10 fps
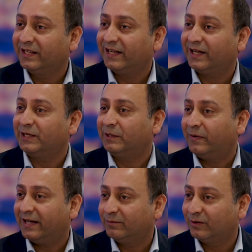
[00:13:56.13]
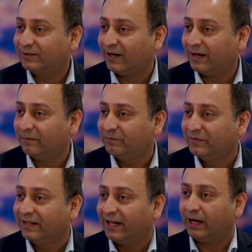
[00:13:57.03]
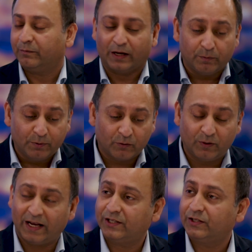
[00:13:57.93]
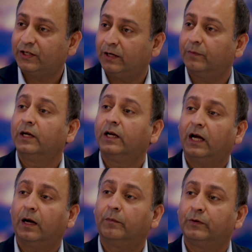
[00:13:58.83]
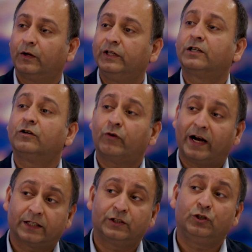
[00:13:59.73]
you pay them on time, and you build a relationship, these contractors you